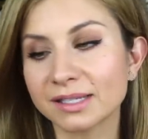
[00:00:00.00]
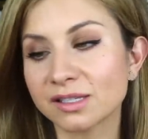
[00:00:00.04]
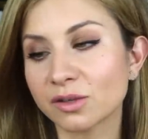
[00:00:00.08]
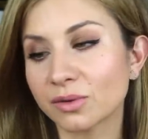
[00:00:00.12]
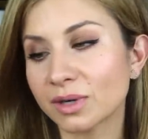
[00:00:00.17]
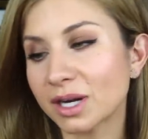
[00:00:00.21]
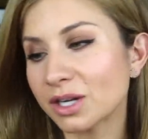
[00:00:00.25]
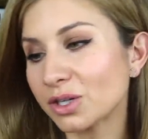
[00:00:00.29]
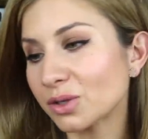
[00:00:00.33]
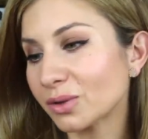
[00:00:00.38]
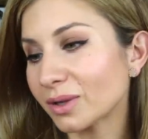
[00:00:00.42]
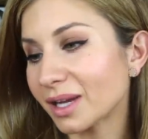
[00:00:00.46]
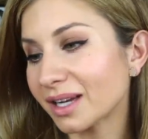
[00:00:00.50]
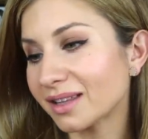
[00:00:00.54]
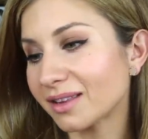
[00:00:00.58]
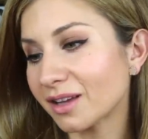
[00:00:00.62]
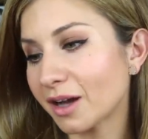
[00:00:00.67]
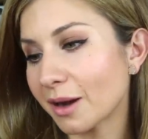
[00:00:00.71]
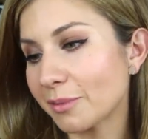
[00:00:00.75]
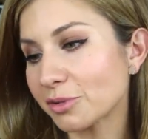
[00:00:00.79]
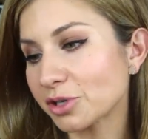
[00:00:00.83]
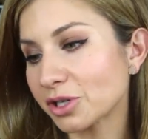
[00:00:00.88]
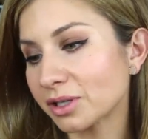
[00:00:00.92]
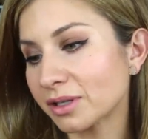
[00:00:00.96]
though, and I do like the
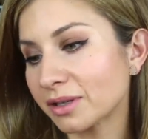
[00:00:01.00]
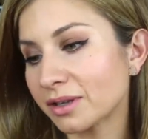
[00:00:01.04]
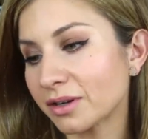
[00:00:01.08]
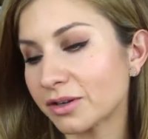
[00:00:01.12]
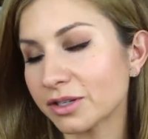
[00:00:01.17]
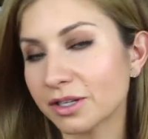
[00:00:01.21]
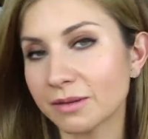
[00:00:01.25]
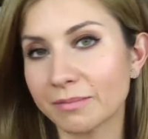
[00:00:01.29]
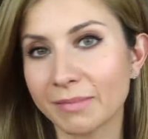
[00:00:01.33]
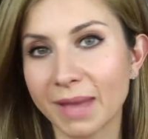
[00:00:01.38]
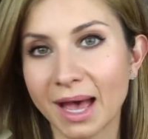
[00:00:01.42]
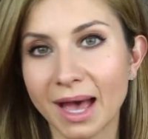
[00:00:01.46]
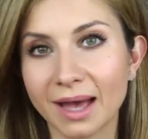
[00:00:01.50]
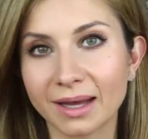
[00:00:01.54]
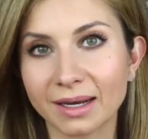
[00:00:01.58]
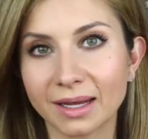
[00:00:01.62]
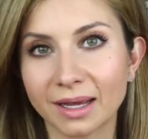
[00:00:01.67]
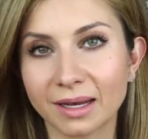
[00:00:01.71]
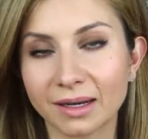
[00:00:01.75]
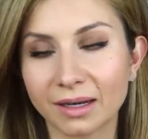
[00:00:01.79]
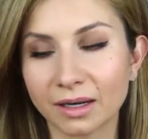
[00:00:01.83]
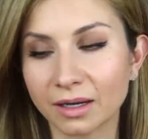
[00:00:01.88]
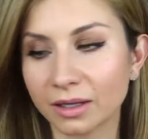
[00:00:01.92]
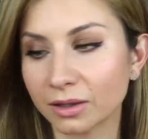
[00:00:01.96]
option that there's a matte
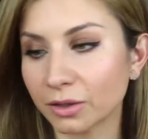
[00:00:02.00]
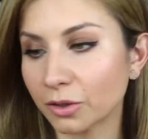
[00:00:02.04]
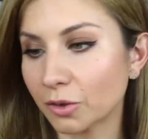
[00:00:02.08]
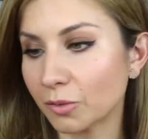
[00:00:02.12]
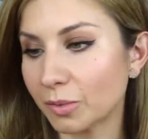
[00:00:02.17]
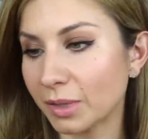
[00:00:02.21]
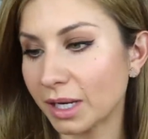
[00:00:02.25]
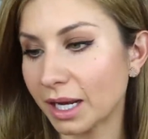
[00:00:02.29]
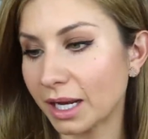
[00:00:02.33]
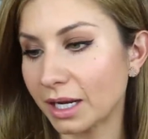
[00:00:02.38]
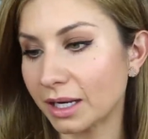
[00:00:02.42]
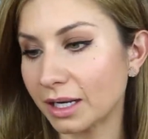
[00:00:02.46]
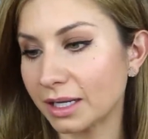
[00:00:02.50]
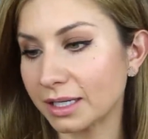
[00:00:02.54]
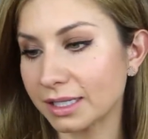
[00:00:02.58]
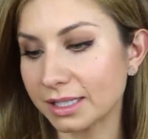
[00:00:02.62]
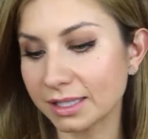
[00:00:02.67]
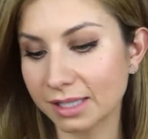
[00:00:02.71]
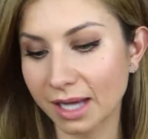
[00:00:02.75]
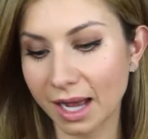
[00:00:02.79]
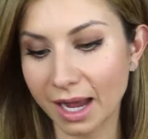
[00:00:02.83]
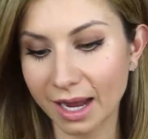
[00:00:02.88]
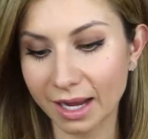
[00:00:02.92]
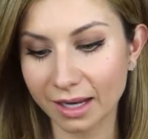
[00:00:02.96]
and an illuminating
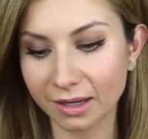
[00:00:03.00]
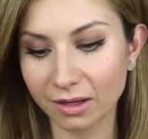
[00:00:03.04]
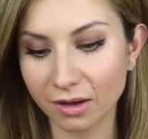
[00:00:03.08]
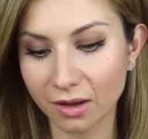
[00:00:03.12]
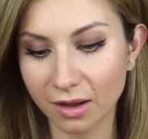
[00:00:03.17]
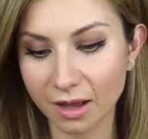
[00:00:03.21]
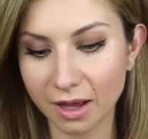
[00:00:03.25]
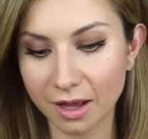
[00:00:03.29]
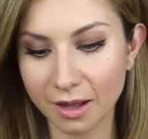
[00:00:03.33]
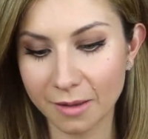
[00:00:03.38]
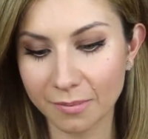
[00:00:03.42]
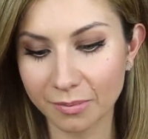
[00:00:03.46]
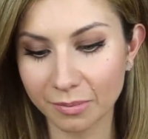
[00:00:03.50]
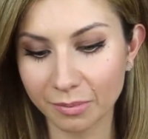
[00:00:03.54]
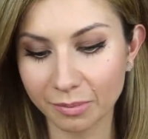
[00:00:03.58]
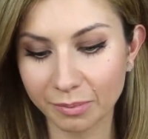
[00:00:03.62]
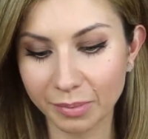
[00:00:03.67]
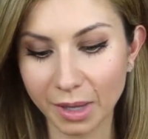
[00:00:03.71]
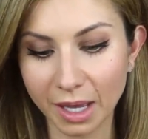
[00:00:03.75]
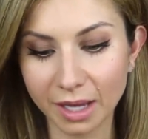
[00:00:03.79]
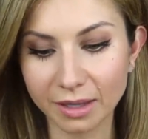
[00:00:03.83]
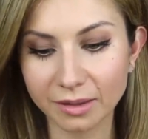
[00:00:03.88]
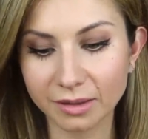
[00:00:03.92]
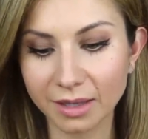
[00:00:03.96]
side, um,
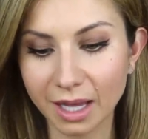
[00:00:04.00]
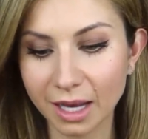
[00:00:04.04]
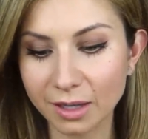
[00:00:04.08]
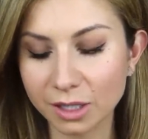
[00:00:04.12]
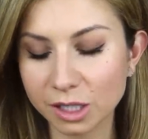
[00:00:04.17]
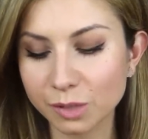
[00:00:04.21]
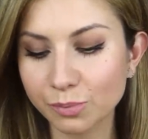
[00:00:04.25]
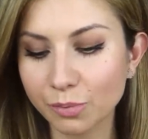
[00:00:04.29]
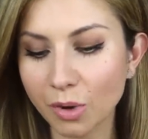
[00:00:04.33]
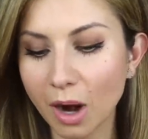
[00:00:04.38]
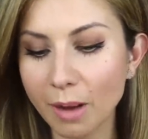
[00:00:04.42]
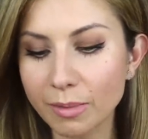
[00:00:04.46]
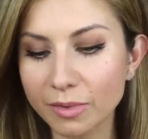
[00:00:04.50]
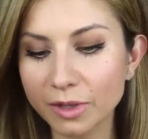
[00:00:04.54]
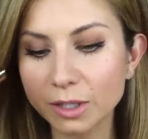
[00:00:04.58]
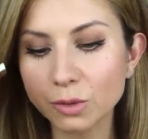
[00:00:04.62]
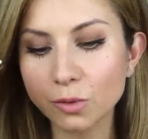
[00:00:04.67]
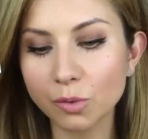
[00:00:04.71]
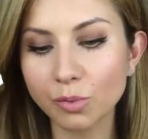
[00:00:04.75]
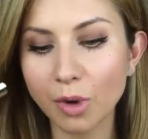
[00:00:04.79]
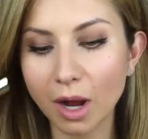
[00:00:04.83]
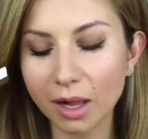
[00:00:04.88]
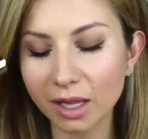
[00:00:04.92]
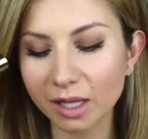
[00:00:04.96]
but that's prob this
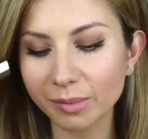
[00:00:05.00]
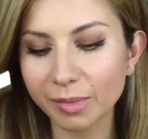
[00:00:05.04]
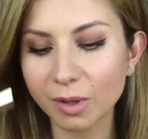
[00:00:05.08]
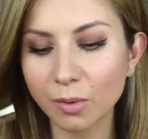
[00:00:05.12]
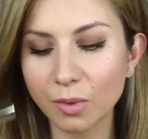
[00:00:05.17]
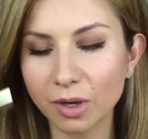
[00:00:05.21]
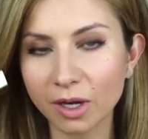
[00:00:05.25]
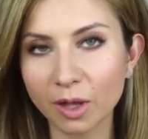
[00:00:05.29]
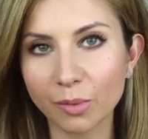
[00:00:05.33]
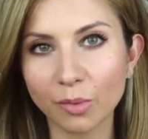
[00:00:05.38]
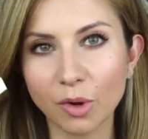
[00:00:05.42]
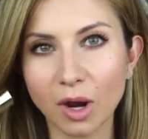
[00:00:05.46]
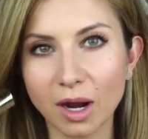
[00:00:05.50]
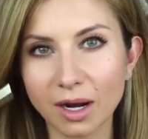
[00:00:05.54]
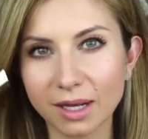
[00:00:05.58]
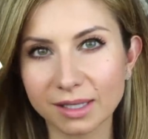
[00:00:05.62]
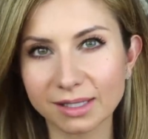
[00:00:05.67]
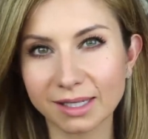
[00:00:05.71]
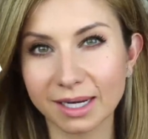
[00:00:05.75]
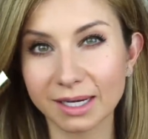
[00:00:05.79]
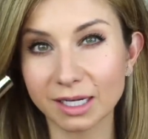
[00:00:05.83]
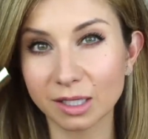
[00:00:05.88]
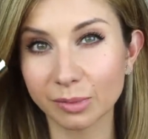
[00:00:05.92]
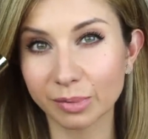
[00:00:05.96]
would probably be one of the
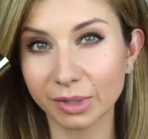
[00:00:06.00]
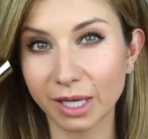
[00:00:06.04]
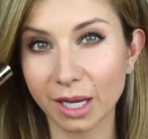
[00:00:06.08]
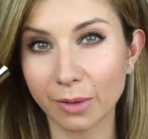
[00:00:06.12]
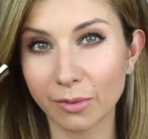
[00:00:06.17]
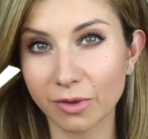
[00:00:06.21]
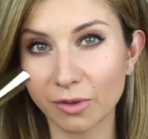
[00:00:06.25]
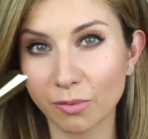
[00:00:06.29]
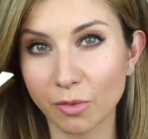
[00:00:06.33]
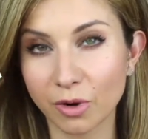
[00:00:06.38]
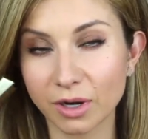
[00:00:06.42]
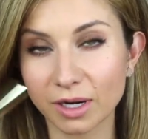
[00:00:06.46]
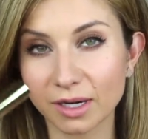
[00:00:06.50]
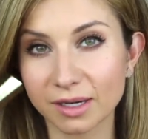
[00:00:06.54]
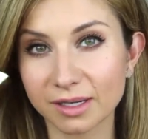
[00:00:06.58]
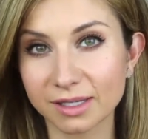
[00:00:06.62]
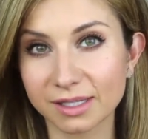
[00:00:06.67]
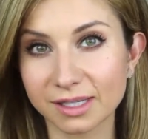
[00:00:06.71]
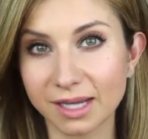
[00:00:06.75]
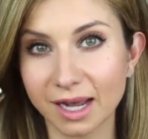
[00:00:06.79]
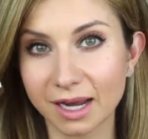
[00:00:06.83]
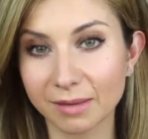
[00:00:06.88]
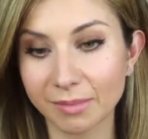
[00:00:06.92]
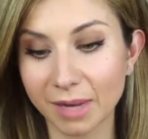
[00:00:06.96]
products I need to play with more to
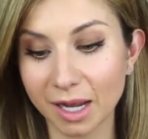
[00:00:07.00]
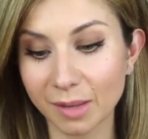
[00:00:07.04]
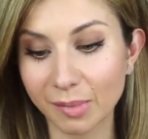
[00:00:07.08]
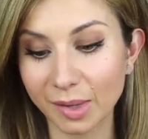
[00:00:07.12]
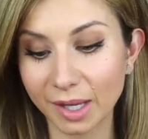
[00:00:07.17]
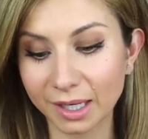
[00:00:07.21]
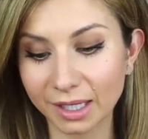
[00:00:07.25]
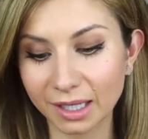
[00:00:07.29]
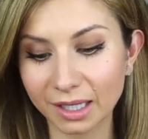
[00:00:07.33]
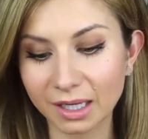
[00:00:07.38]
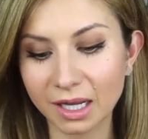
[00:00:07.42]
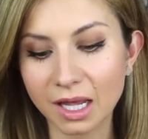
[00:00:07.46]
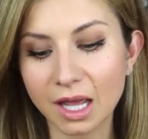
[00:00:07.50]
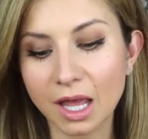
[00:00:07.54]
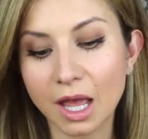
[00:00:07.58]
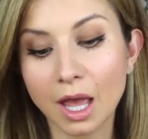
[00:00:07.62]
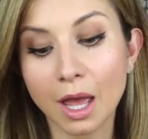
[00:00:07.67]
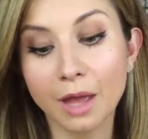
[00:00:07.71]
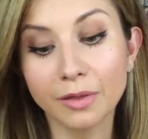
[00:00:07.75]
decide my opinion.